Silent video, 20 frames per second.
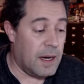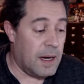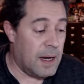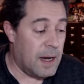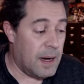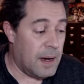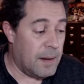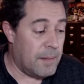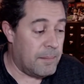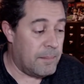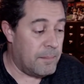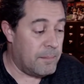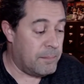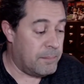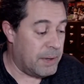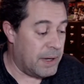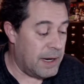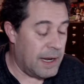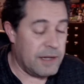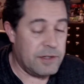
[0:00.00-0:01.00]

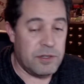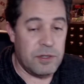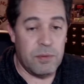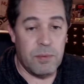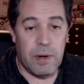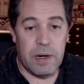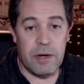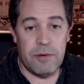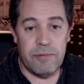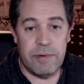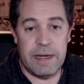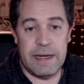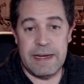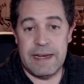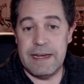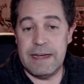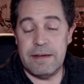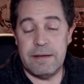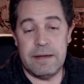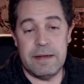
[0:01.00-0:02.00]
But I do want to
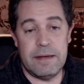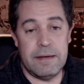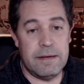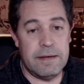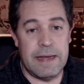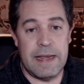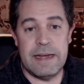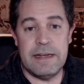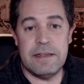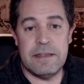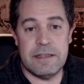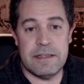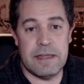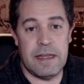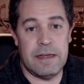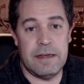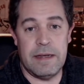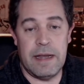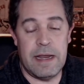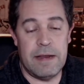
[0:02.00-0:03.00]
read, Nate
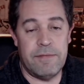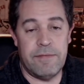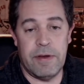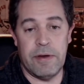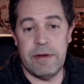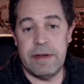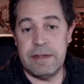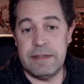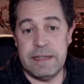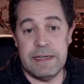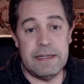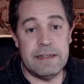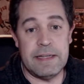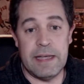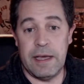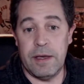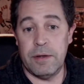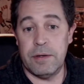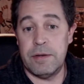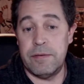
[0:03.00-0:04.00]
sent a very
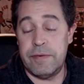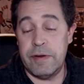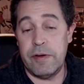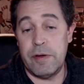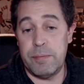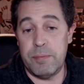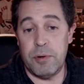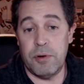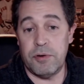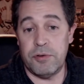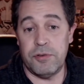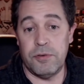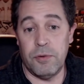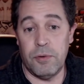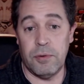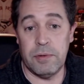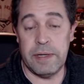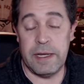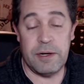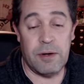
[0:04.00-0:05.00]
detailed and very
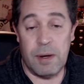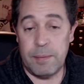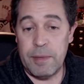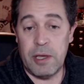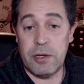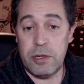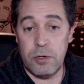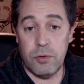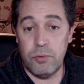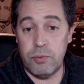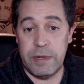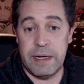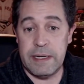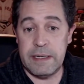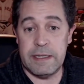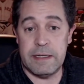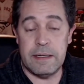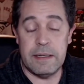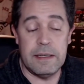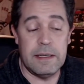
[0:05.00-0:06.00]
personal letter. I'm not going to
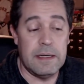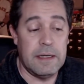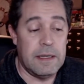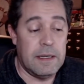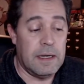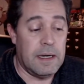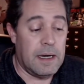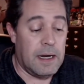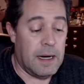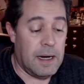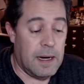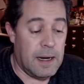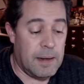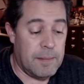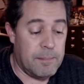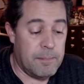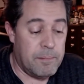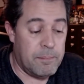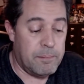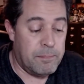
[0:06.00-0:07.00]
read it,
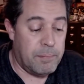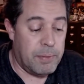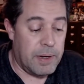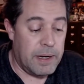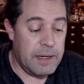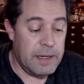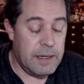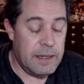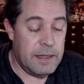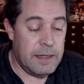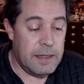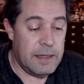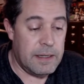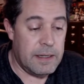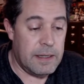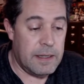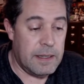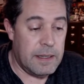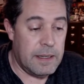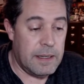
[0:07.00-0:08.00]
but
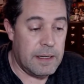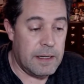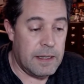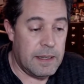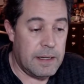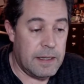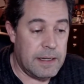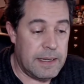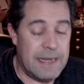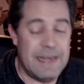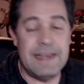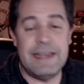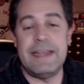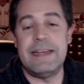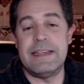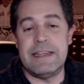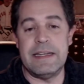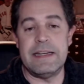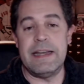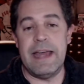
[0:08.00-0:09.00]

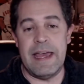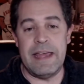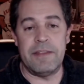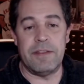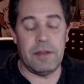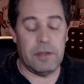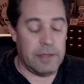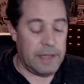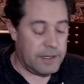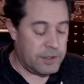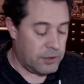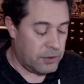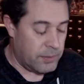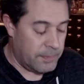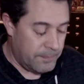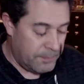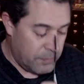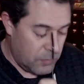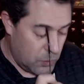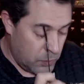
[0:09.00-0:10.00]
he did end the
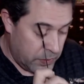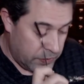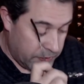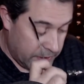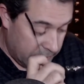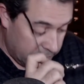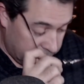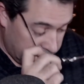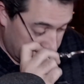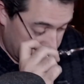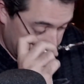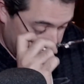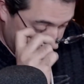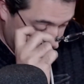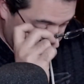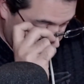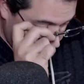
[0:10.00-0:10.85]
letter with this.